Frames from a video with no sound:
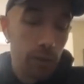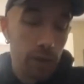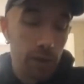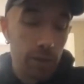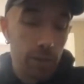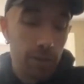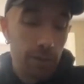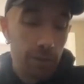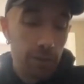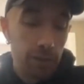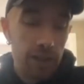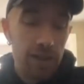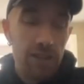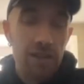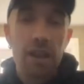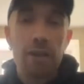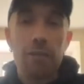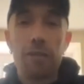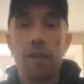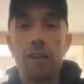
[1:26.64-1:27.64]
we
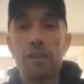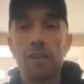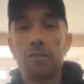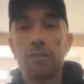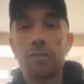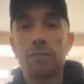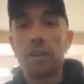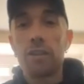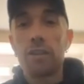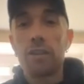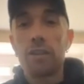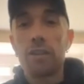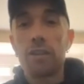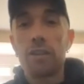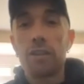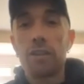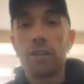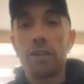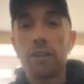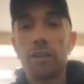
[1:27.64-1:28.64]
released our first
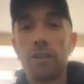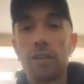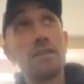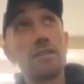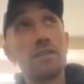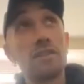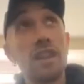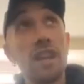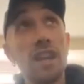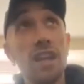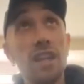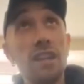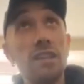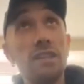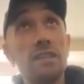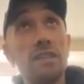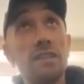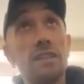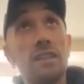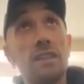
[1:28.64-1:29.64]
records in like
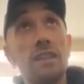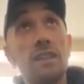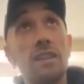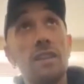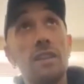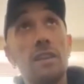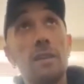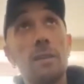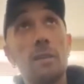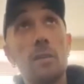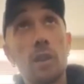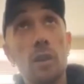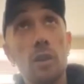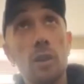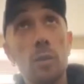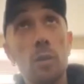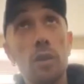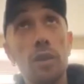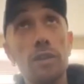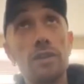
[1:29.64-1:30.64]
2008
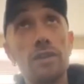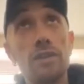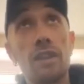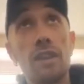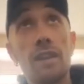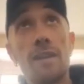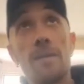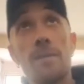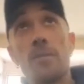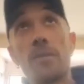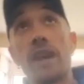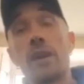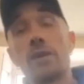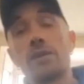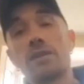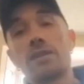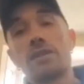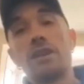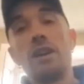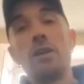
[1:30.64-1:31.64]
onwards, that
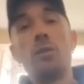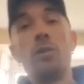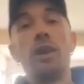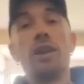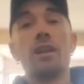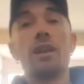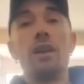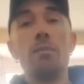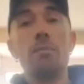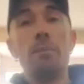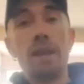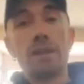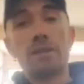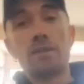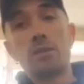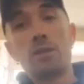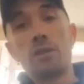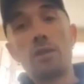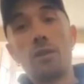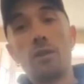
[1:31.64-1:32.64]
was a time when like
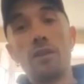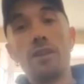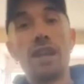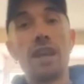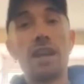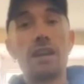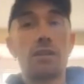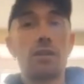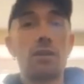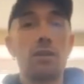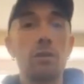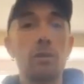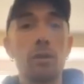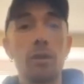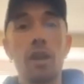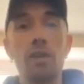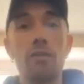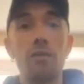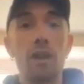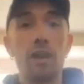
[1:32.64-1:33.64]
metalcore and deathcore
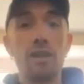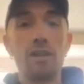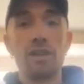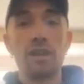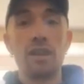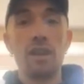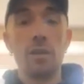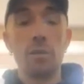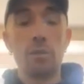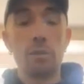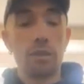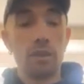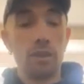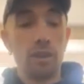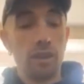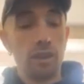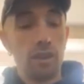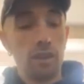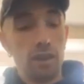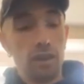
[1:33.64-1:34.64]
were like rising up,
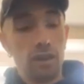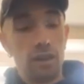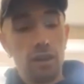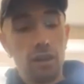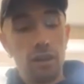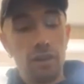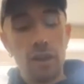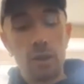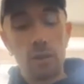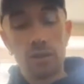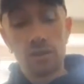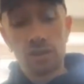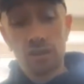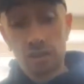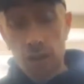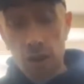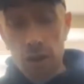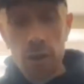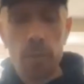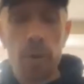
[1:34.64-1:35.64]
and there was
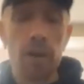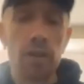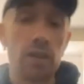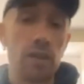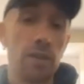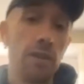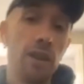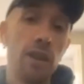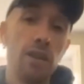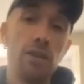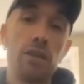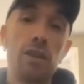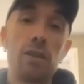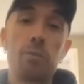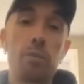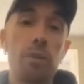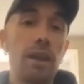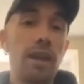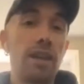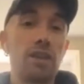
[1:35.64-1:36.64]
so much of it. You'd
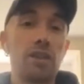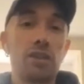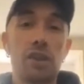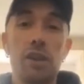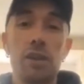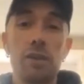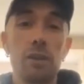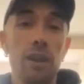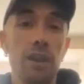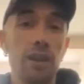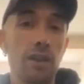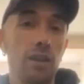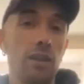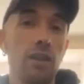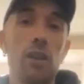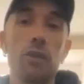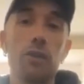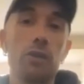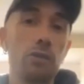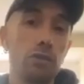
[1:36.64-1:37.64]
play a show, like a
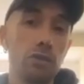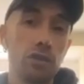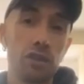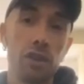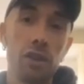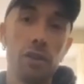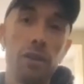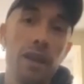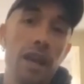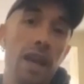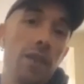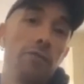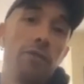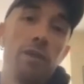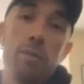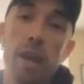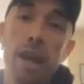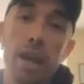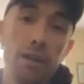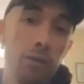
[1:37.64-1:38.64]
local show, and
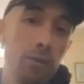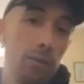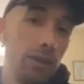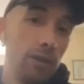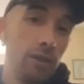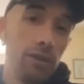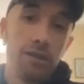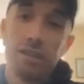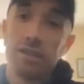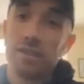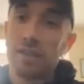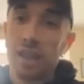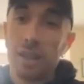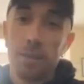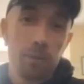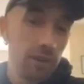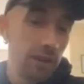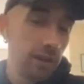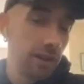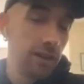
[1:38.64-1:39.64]
every band would be doing the
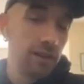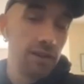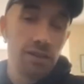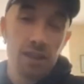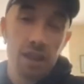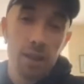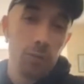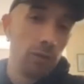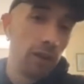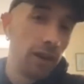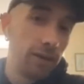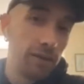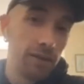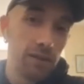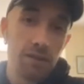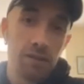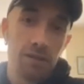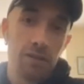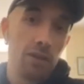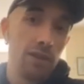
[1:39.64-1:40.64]
same thing, the same
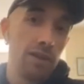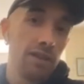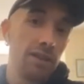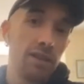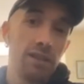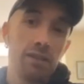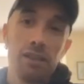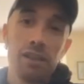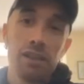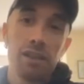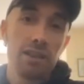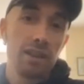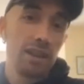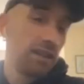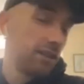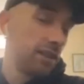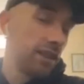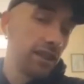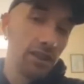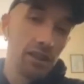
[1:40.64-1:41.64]
riffs, trying to sound like
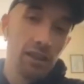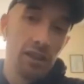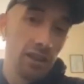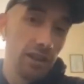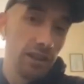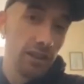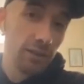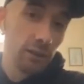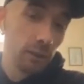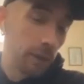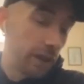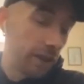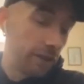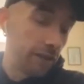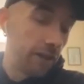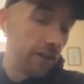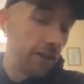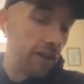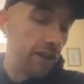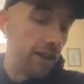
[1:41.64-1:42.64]
ADELAIDE Dying or
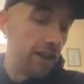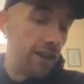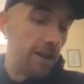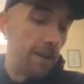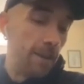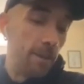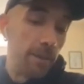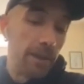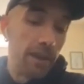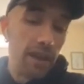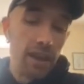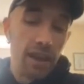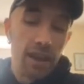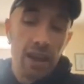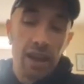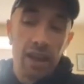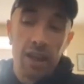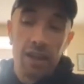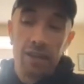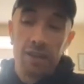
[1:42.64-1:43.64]
whatever.
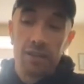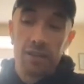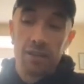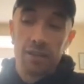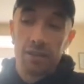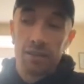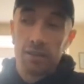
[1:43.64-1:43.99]
And